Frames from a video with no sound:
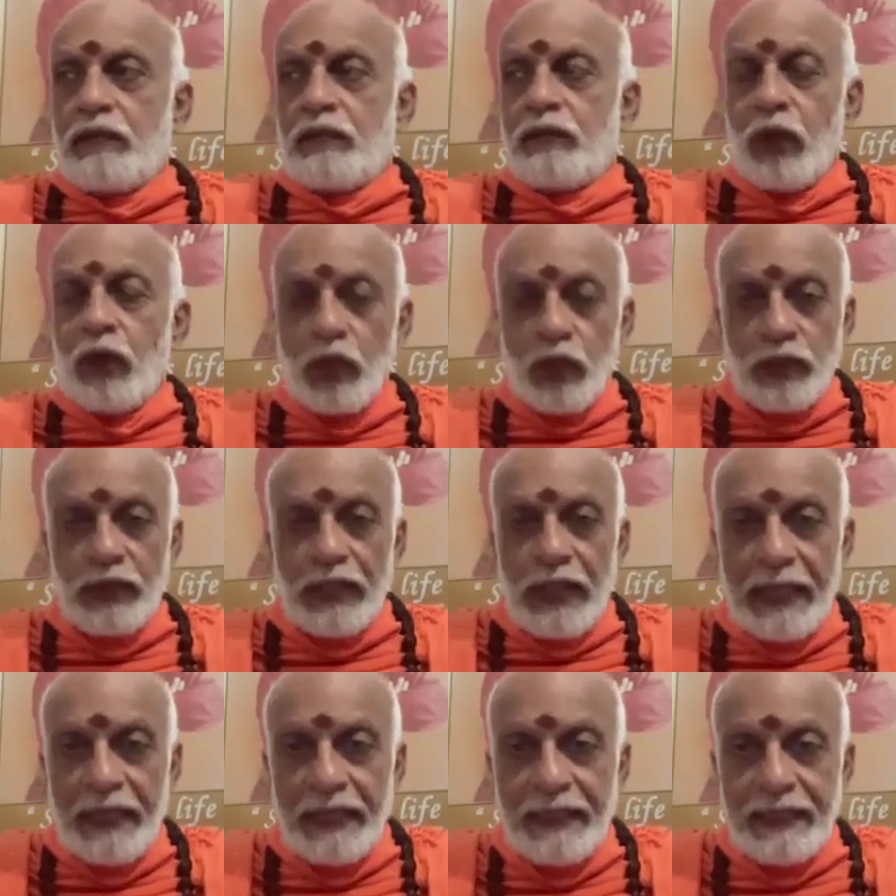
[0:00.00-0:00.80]
follow
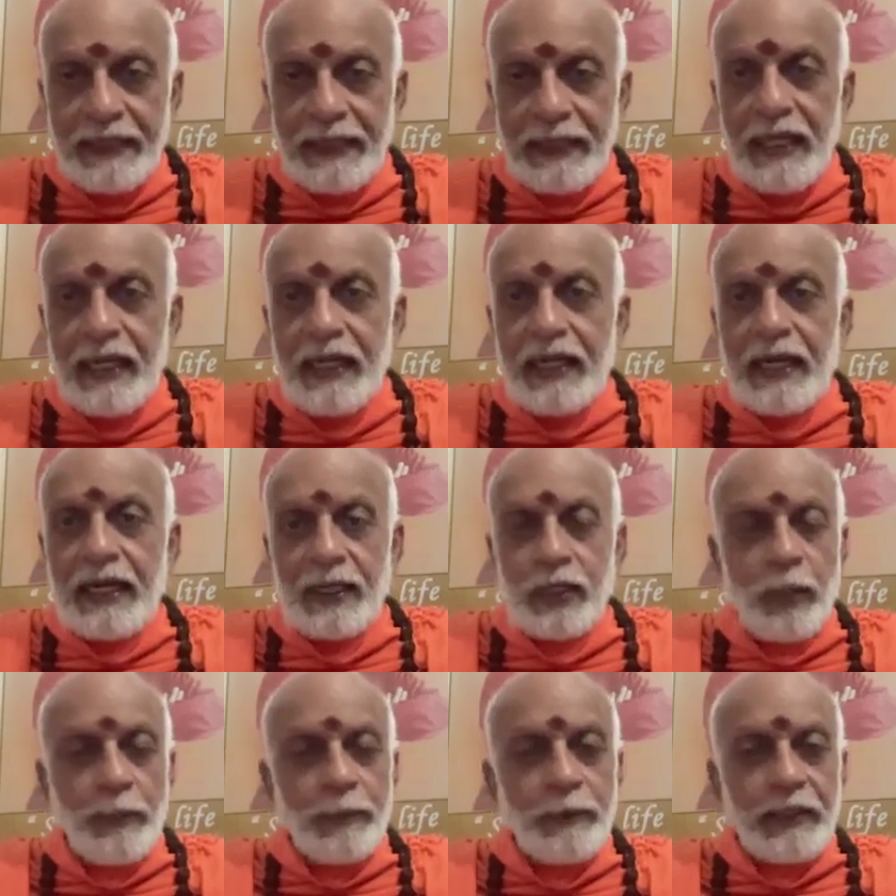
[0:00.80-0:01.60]
the idea,
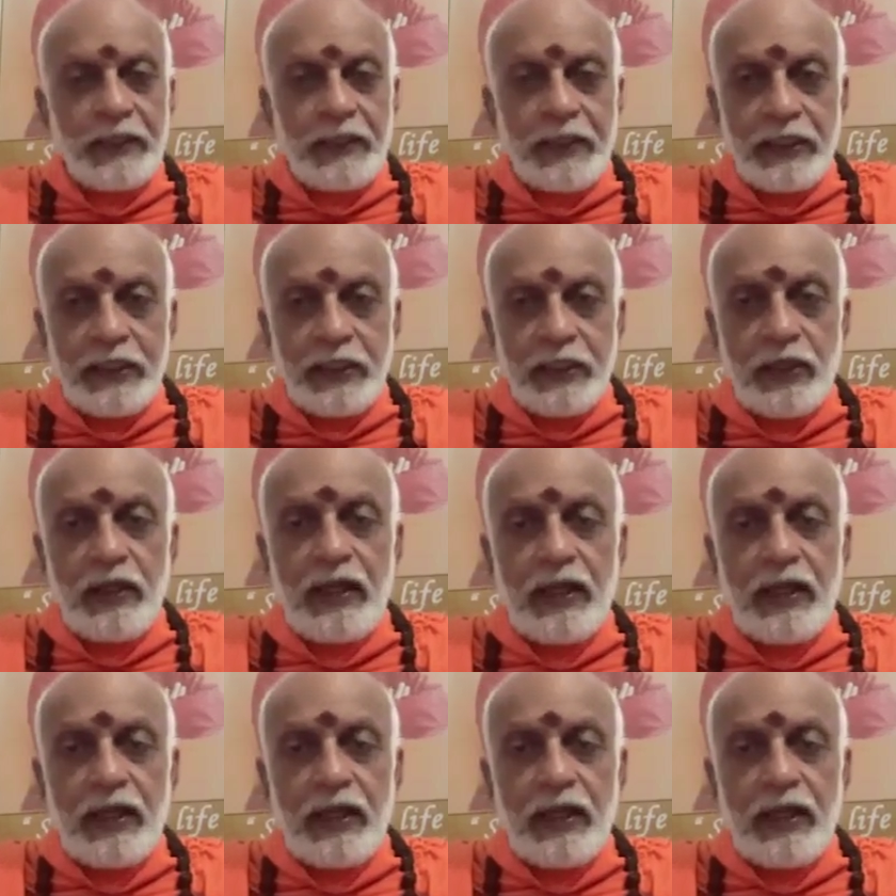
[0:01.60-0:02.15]
adopt it in your